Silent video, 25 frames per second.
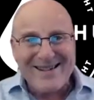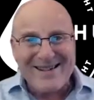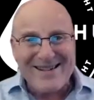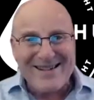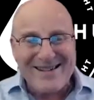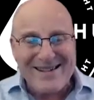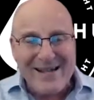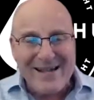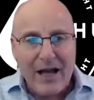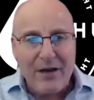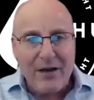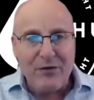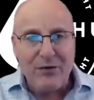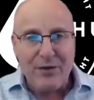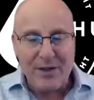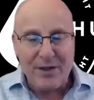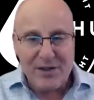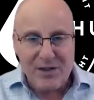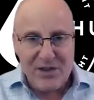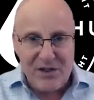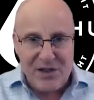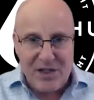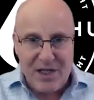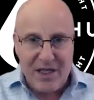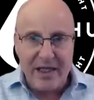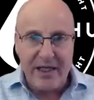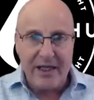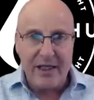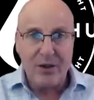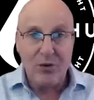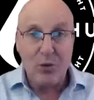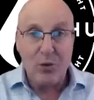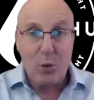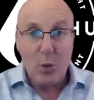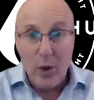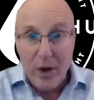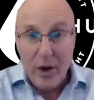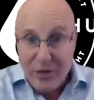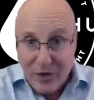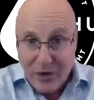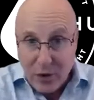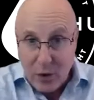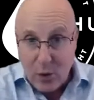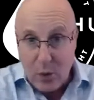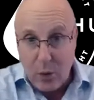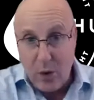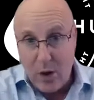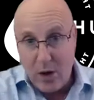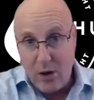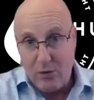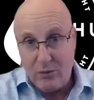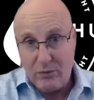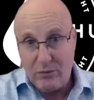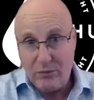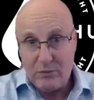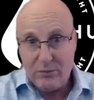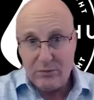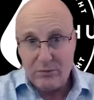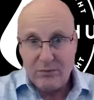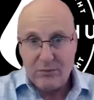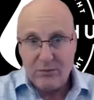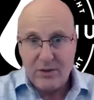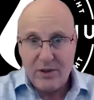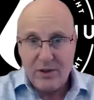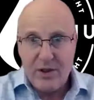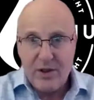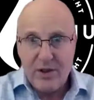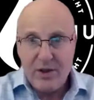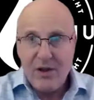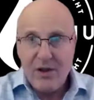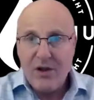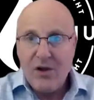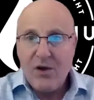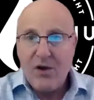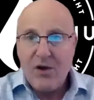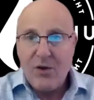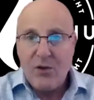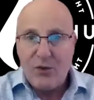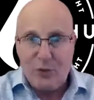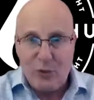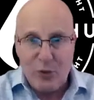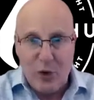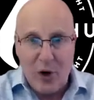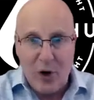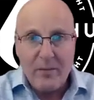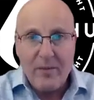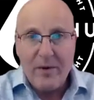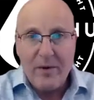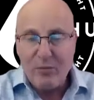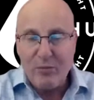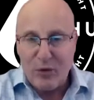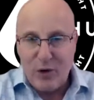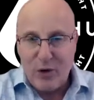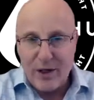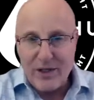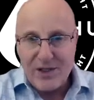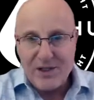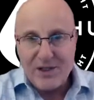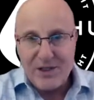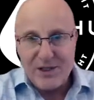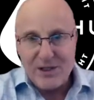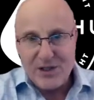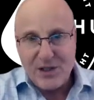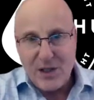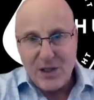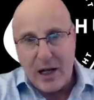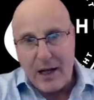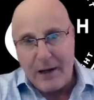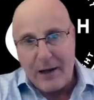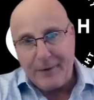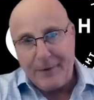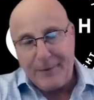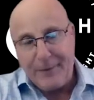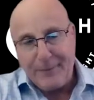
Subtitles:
set the scene with a quote from Embrace the Suck.